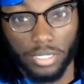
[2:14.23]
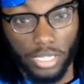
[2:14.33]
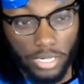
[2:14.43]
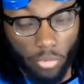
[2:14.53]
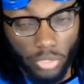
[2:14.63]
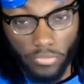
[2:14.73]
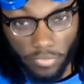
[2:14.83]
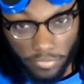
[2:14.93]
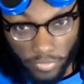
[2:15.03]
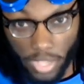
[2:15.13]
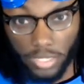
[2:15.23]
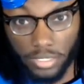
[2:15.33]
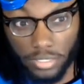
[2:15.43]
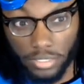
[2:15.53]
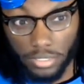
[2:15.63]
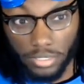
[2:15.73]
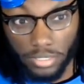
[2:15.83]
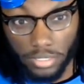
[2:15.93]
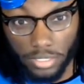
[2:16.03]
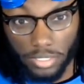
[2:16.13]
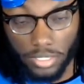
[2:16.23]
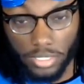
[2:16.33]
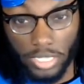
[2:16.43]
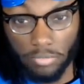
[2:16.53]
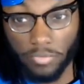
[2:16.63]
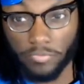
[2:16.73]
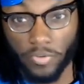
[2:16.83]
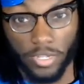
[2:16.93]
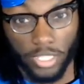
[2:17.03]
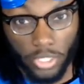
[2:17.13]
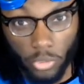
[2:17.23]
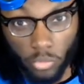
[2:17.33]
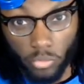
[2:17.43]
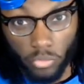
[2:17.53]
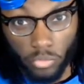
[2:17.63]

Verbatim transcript: He don't give a fuck. He will fuck you.